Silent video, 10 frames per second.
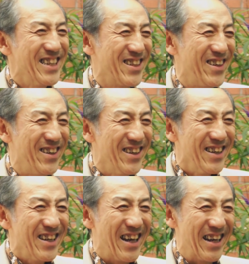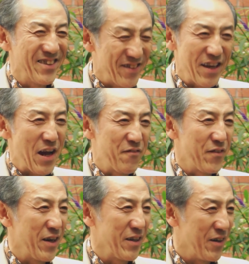so they are
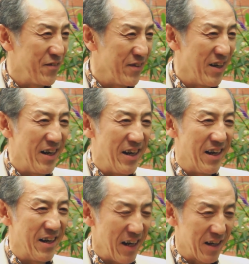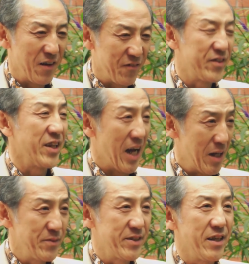afraid of lack of
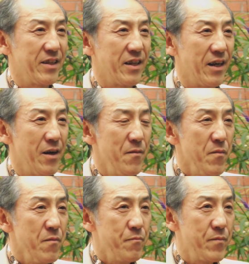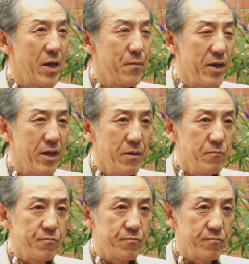times, and maybe
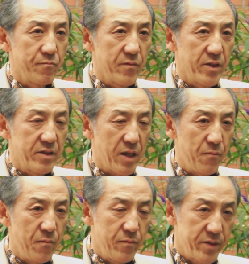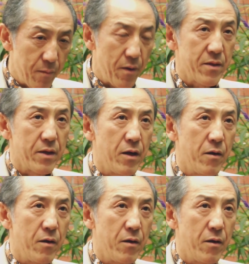some of